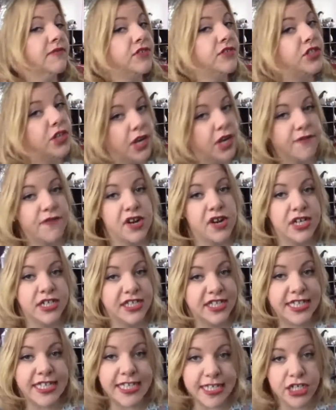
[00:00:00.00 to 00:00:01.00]
done it. I've only done
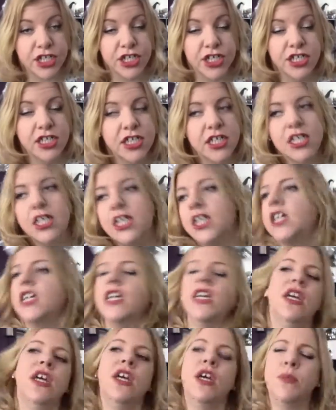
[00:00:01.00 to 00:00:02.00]
the dinner.
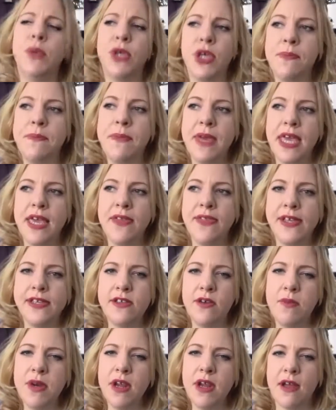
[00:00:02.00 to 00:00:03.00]
But there's
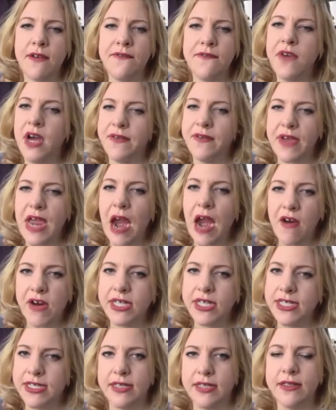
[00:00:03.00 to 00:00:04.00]
normally like 5
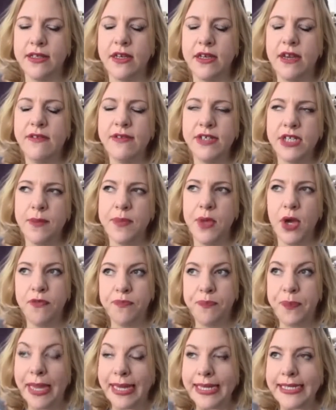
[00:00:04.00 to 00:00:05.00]
characters in there. Every time that I've
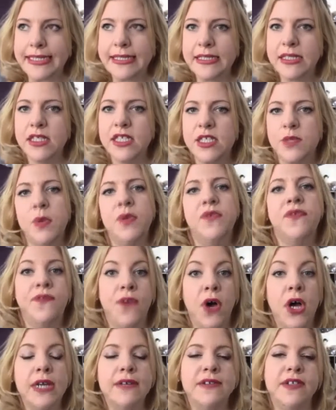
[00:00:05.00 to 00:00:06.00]
been, there's been
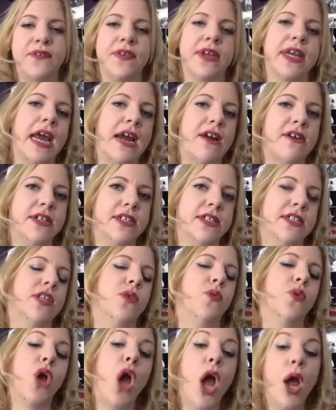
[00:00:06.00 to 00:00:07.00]
5 different characters, and they
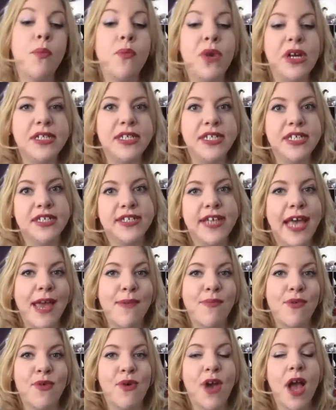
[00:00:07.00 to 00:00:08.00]
will come round to your
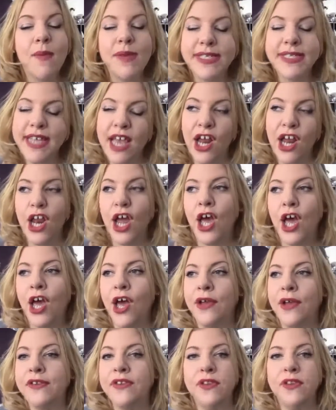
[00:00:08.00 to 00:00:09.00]
table, come and say
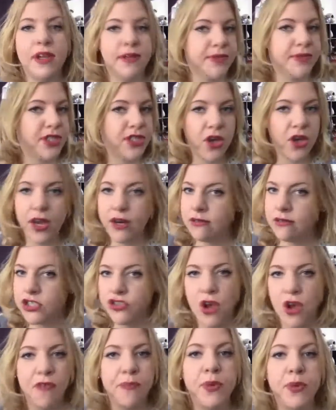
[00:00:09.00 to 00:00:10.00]
hello, and sign
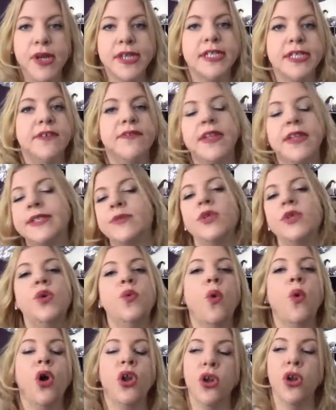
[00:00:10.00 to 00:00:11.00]
autograph books if that's what you
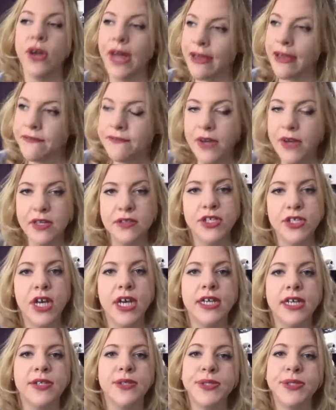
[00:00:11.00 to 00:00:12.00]
want, and have
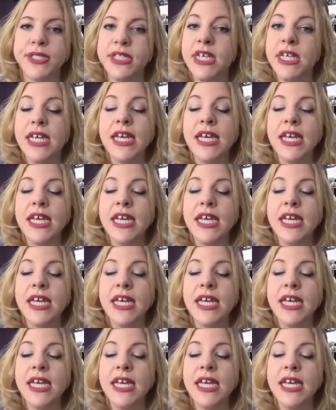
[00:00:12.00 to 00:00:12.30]
photos.